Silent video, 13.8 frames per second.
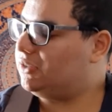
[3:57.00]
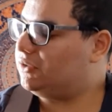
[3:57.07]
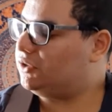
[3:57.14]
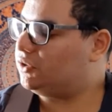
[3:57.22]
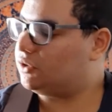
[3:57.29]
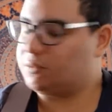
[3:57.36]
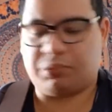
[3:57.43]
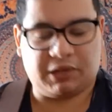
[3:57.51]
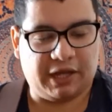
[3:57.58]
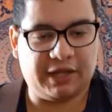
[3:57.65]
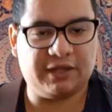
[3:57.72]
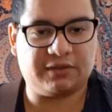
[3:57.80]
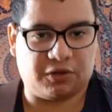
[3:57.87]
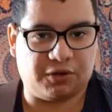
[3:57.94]
You can play
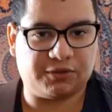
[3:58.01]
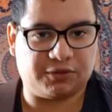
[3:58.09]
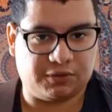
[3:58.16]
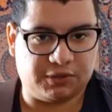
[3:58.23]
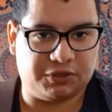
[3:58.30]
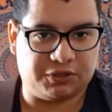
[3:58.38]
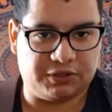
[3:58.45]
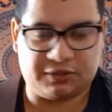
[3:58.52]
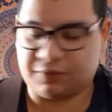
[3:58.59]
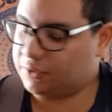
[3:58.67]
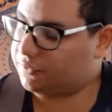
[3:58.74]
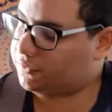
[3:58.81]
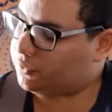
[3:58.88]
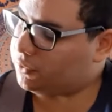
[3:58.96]
this also on the G string,
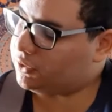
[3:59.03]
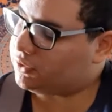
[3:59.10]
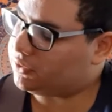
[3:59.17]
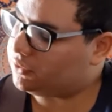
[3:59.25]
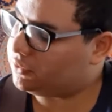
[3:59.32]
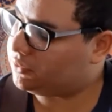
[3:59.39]
of course,